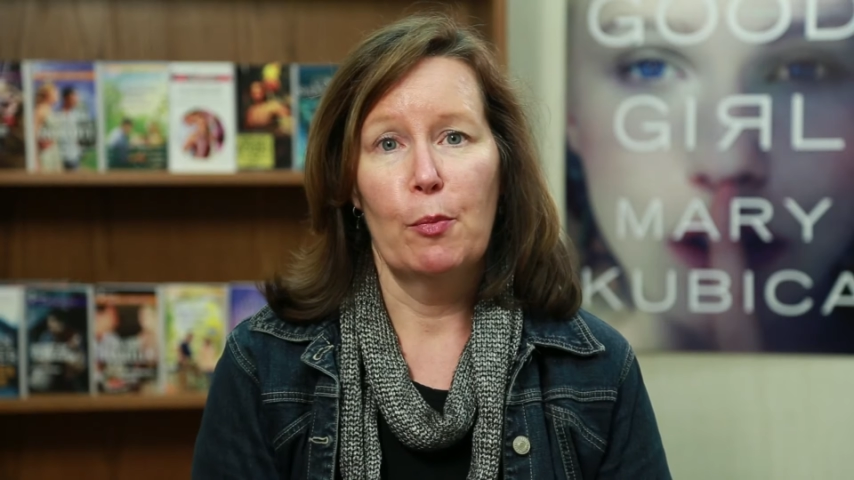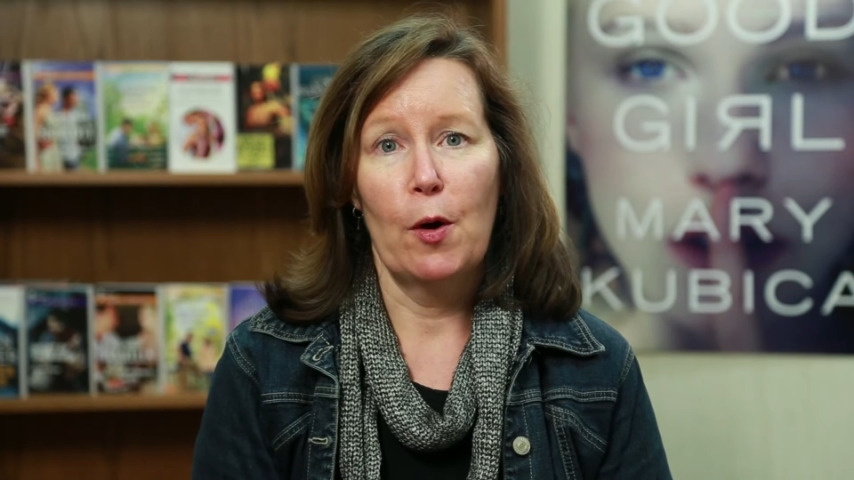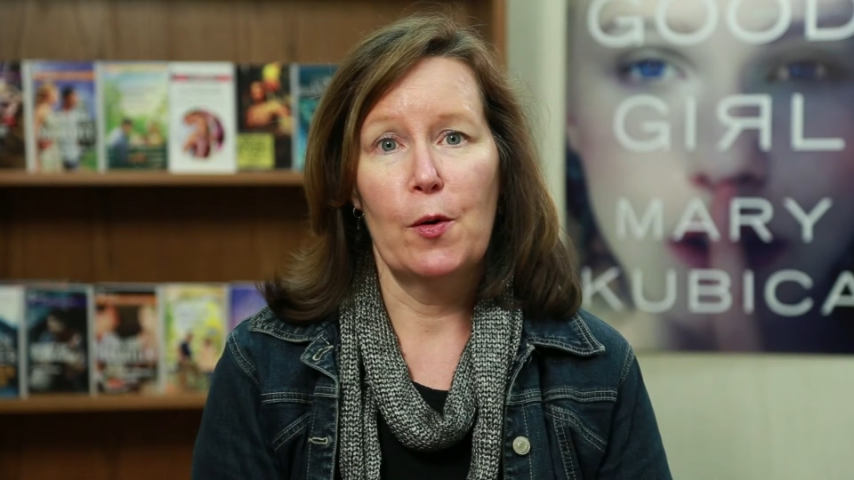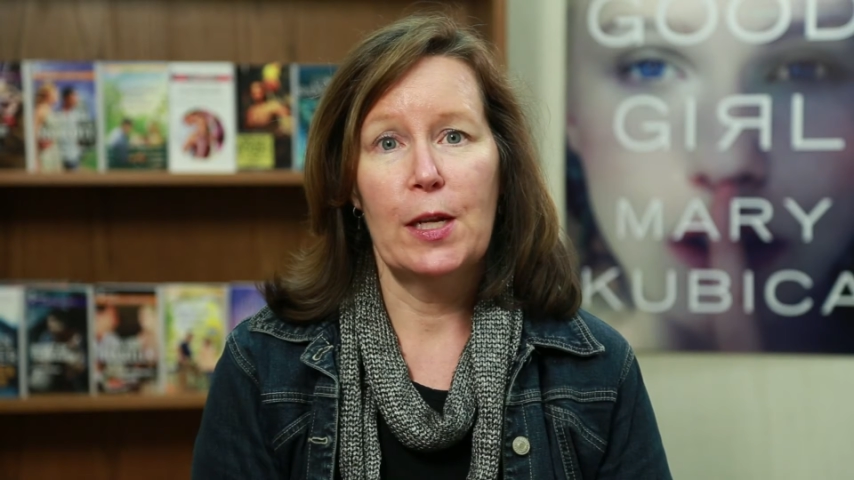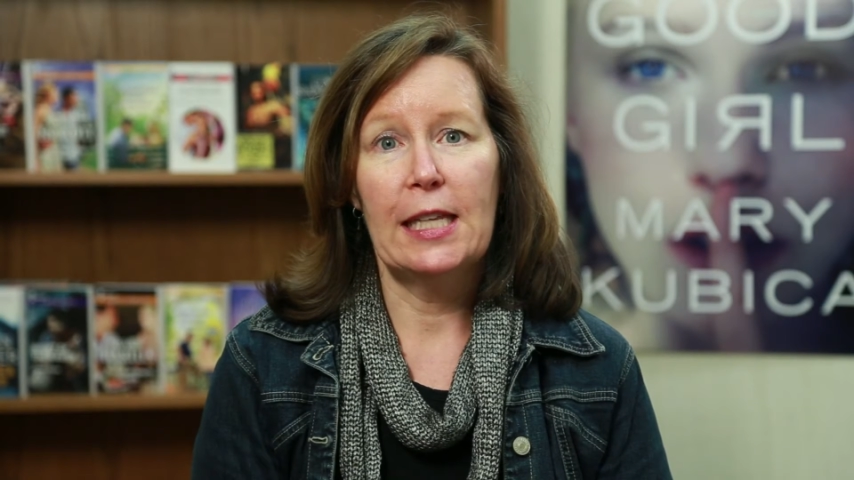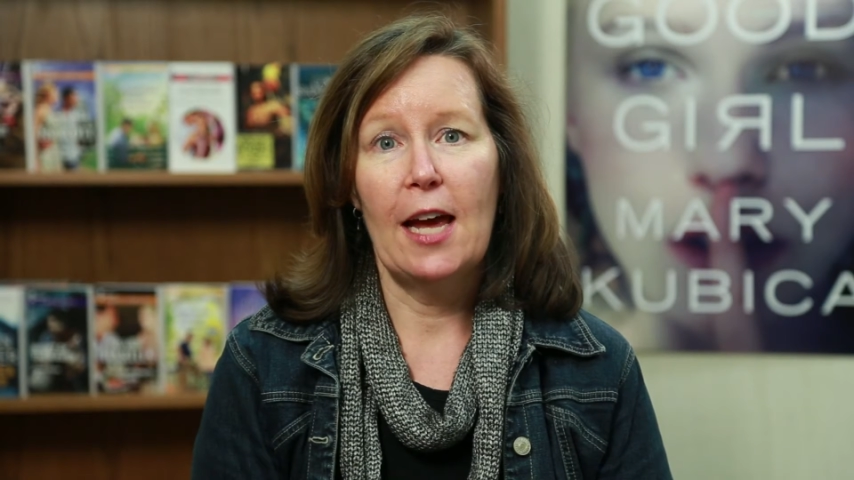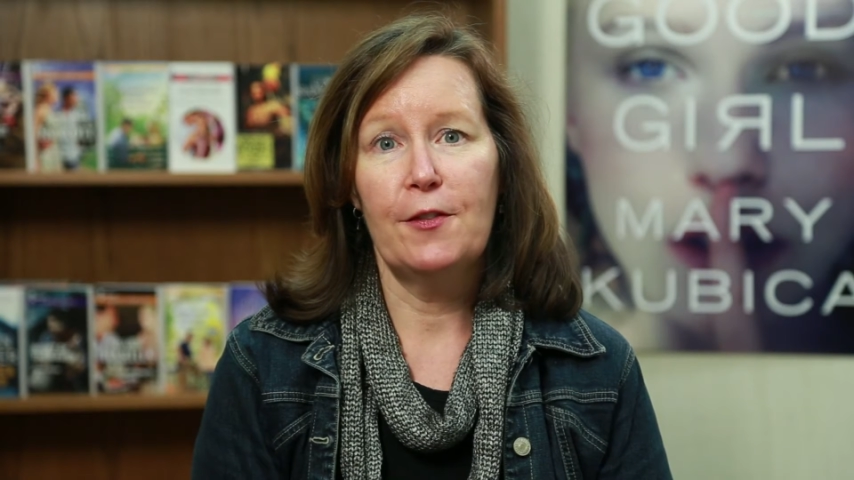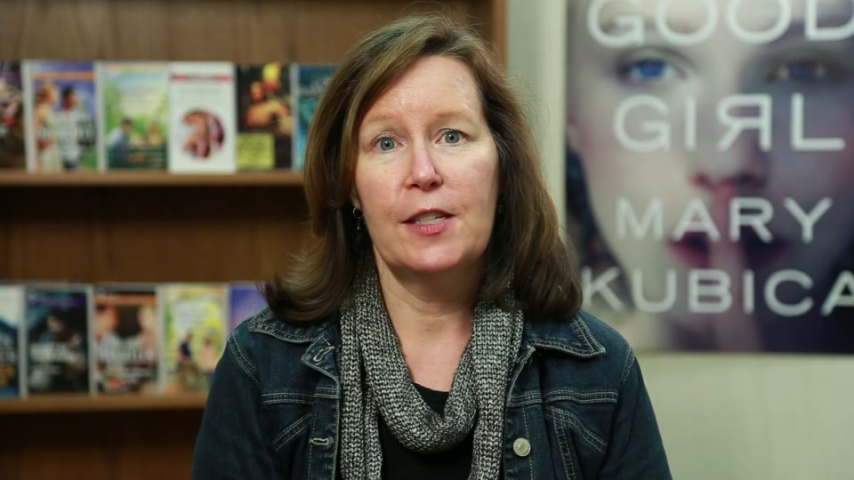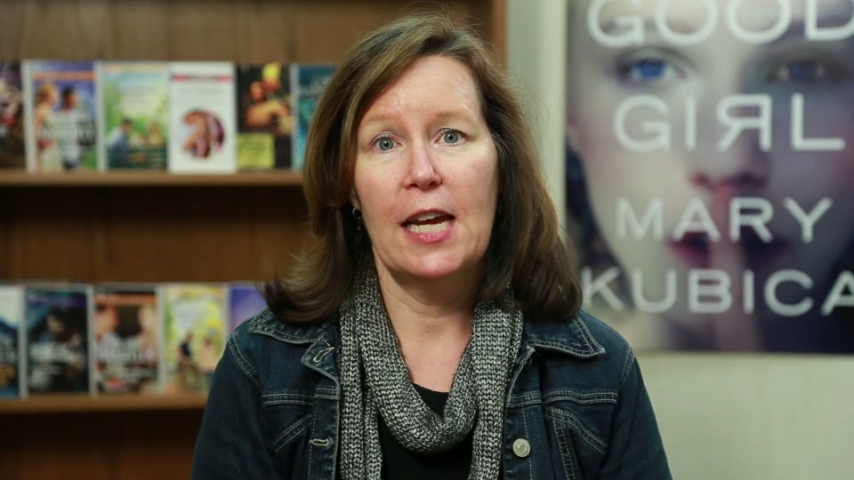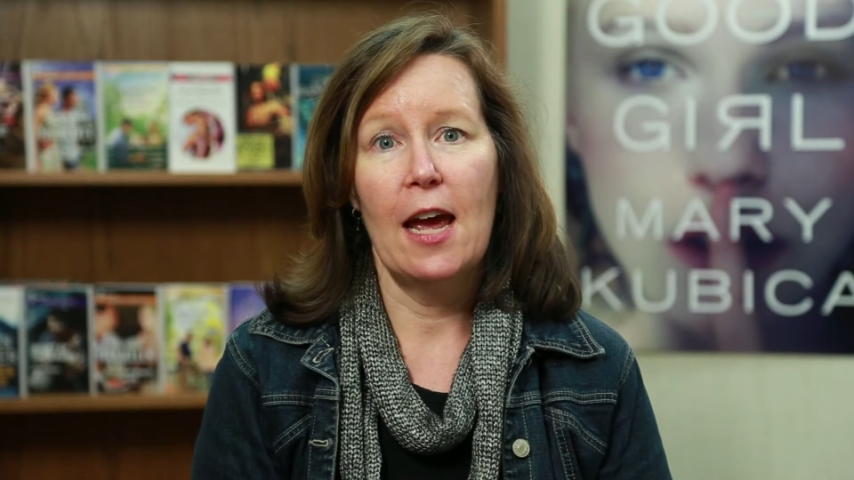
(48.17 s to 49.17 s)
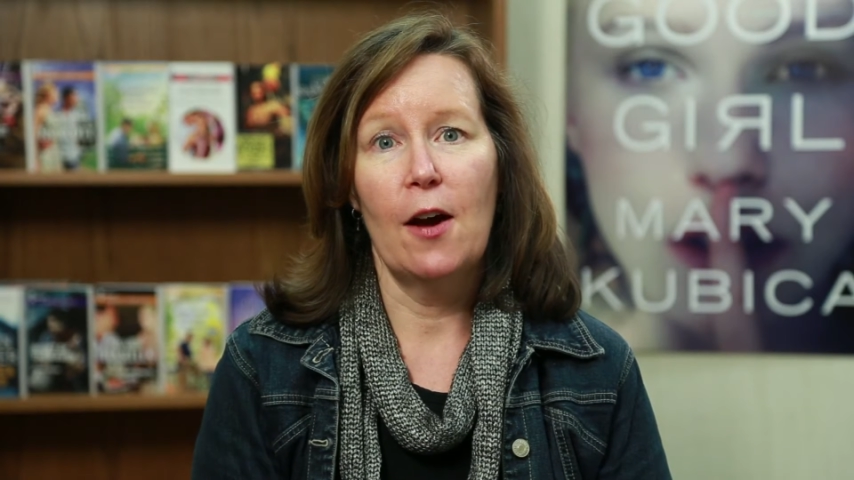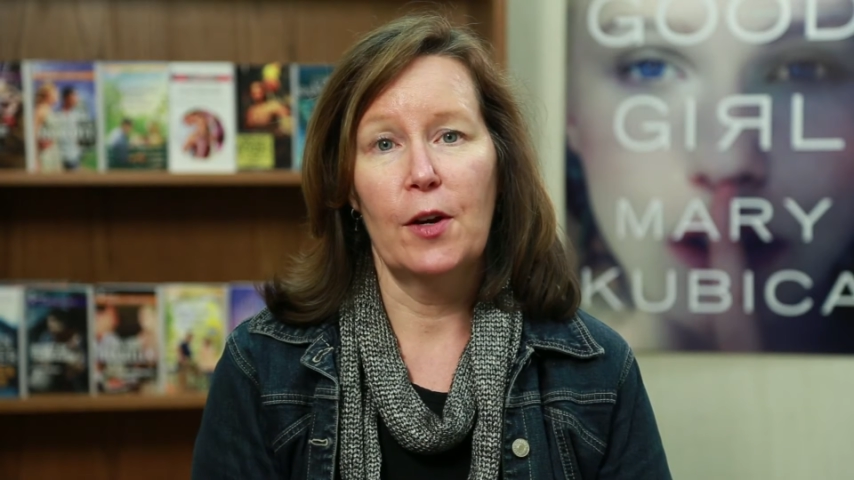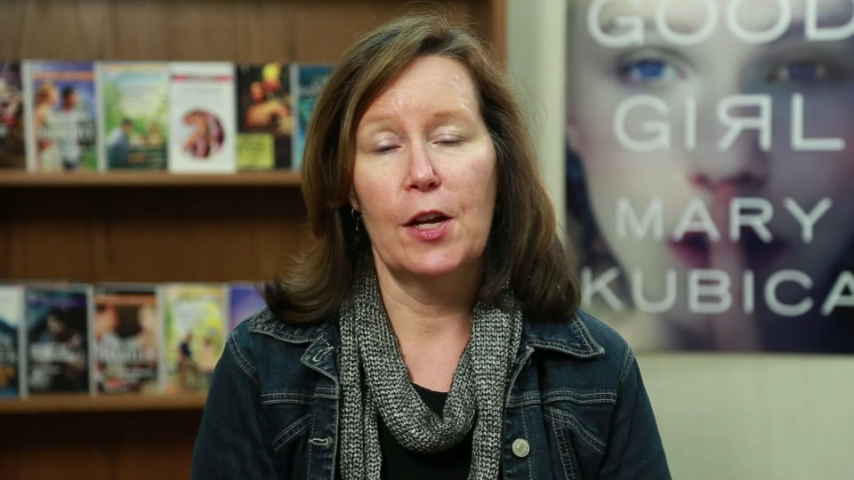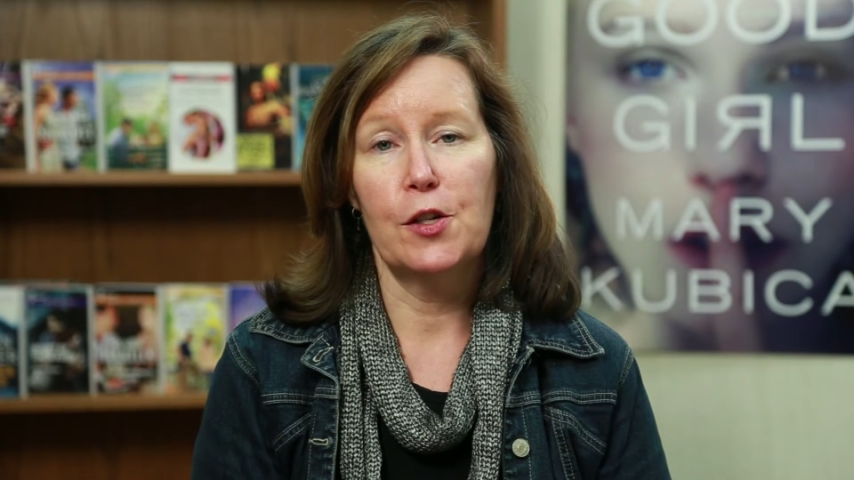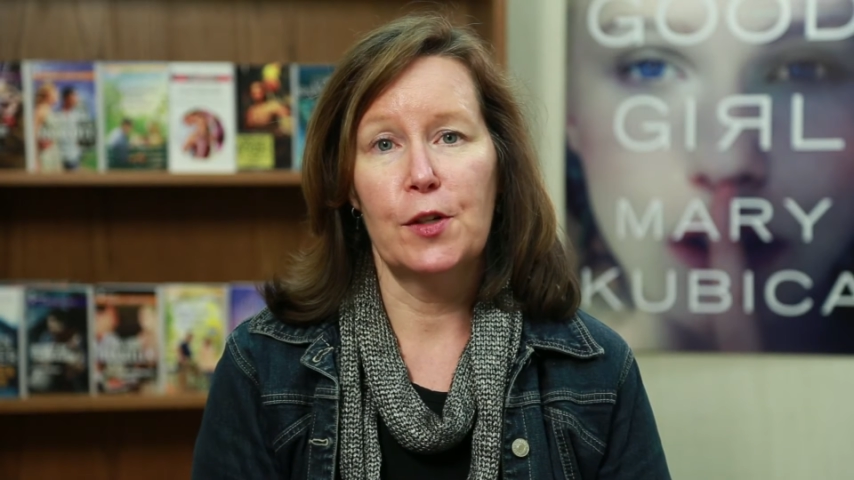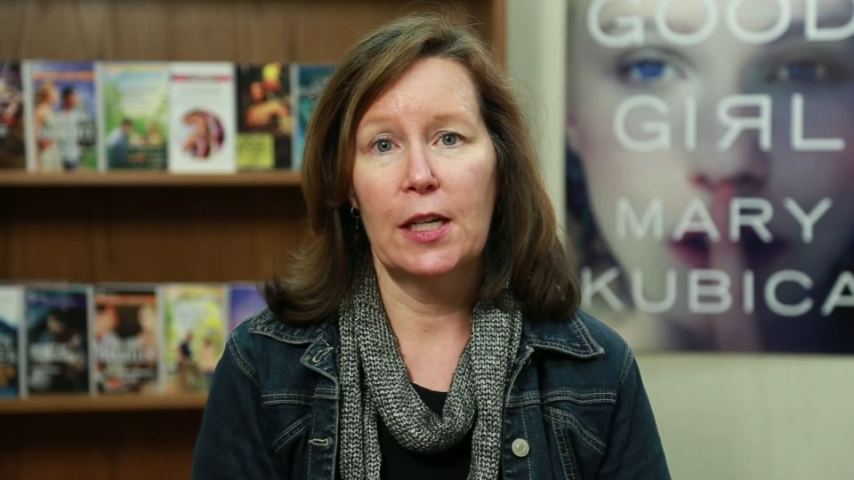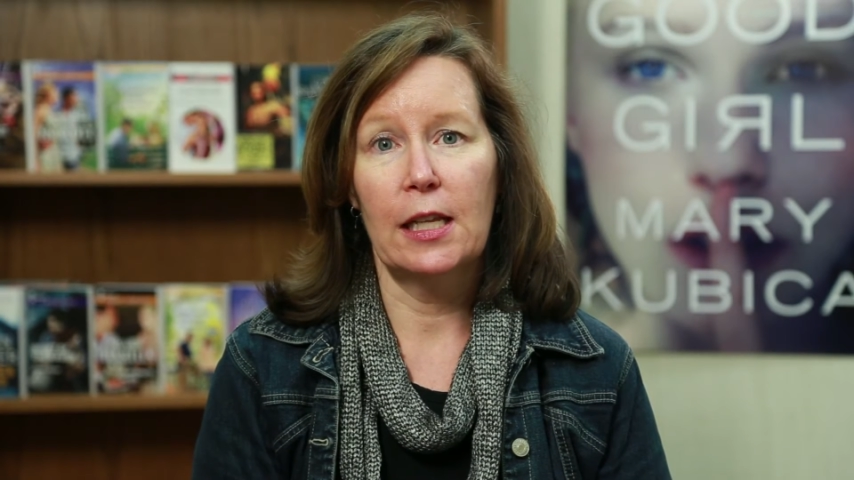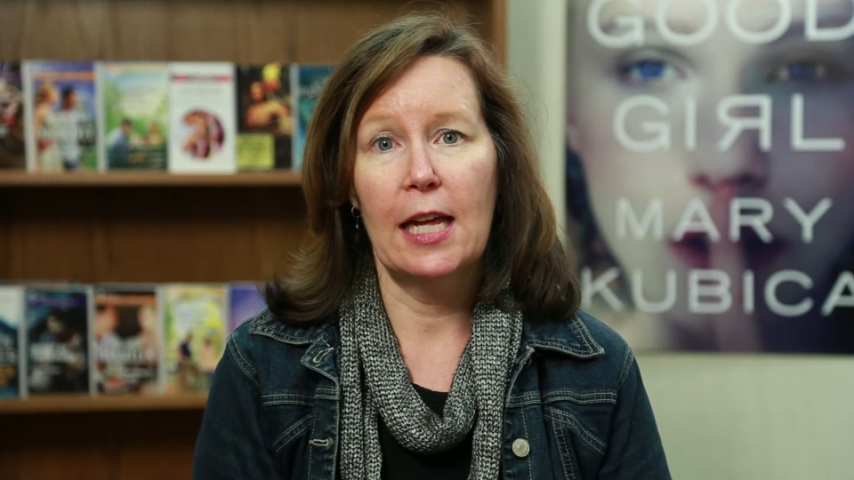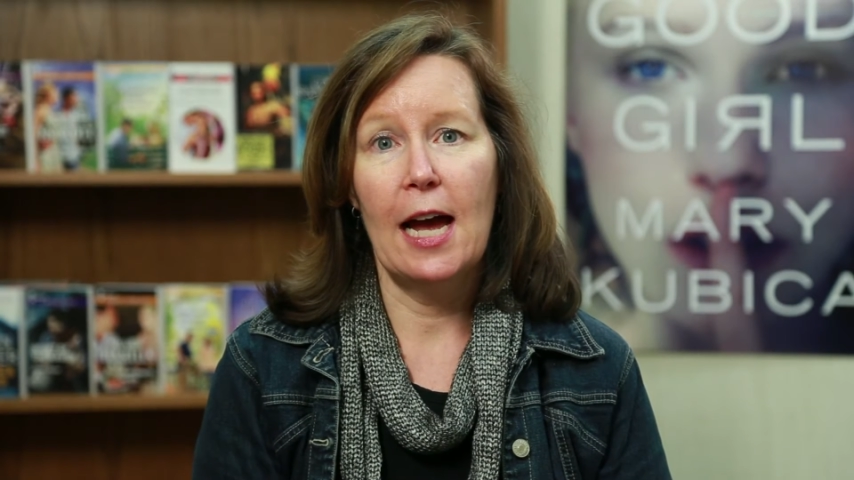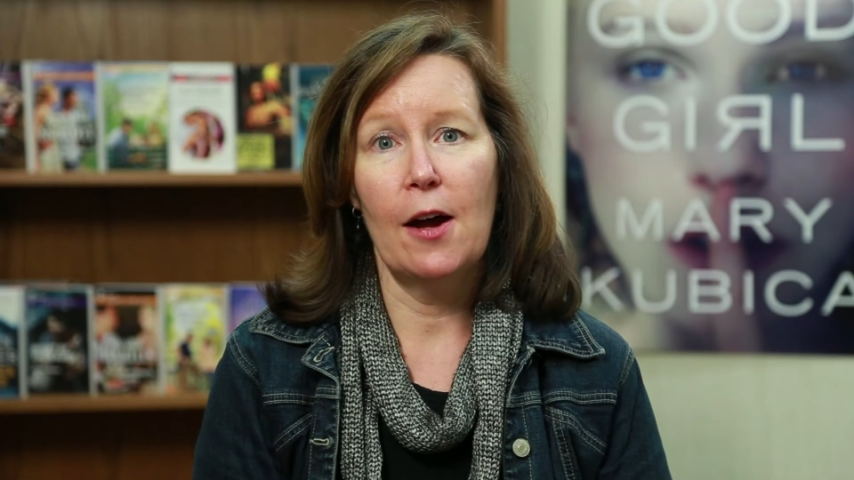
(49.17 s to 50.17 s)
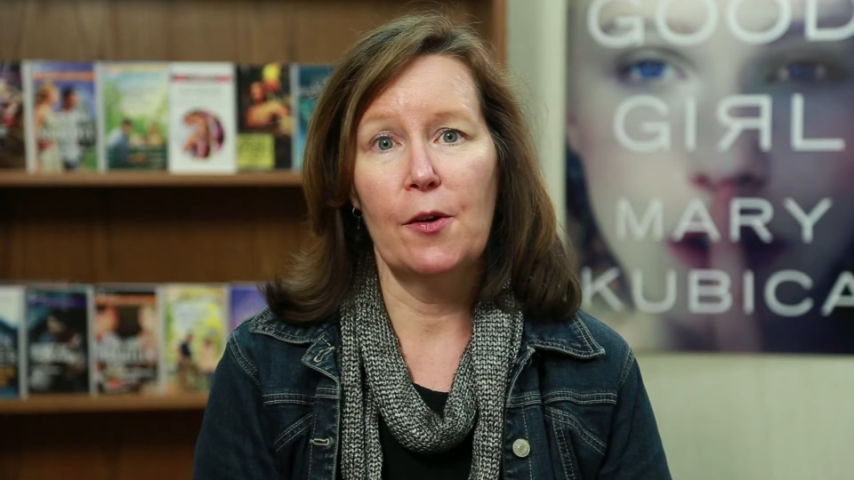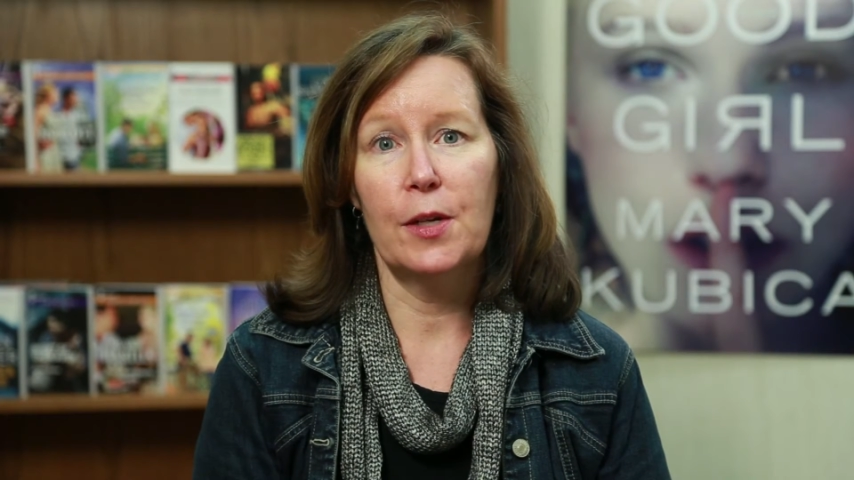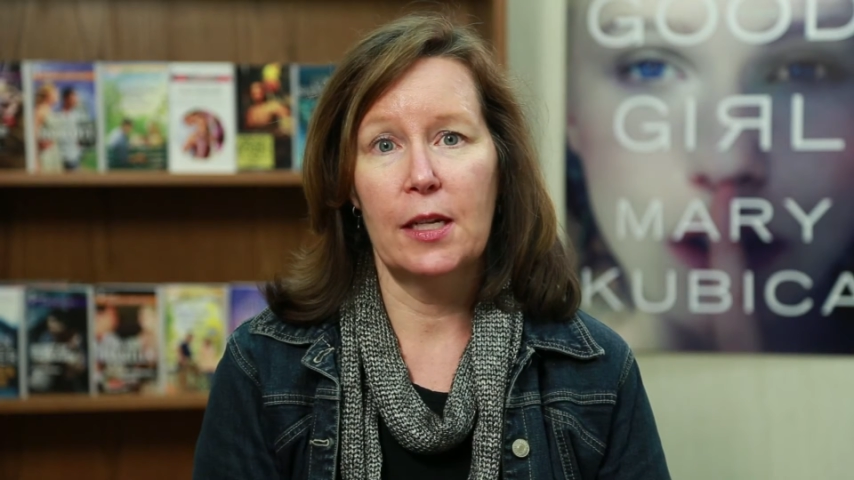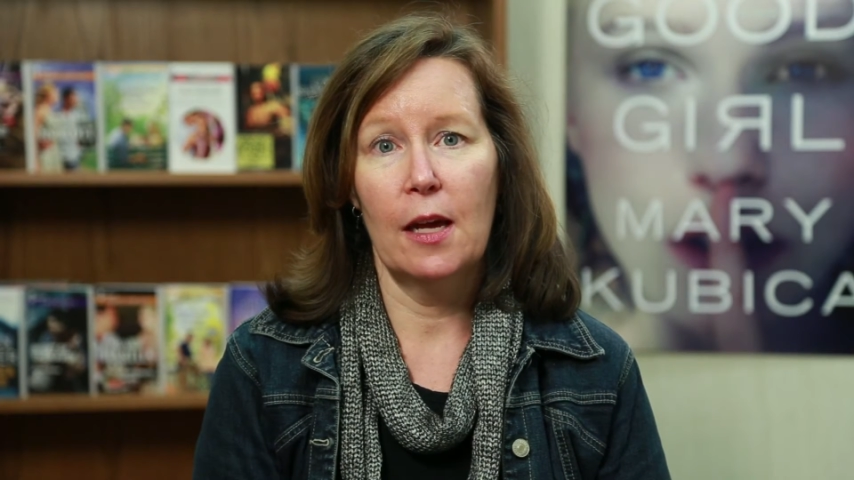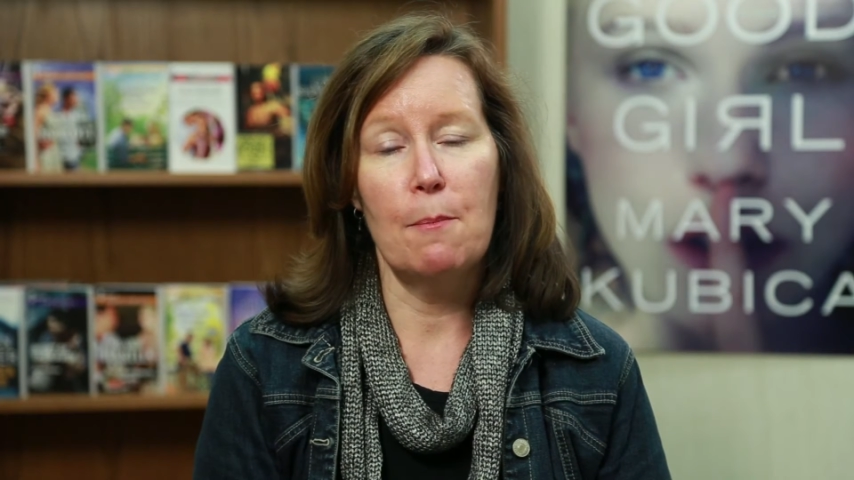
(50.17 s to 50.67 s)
Brody left town under a cloud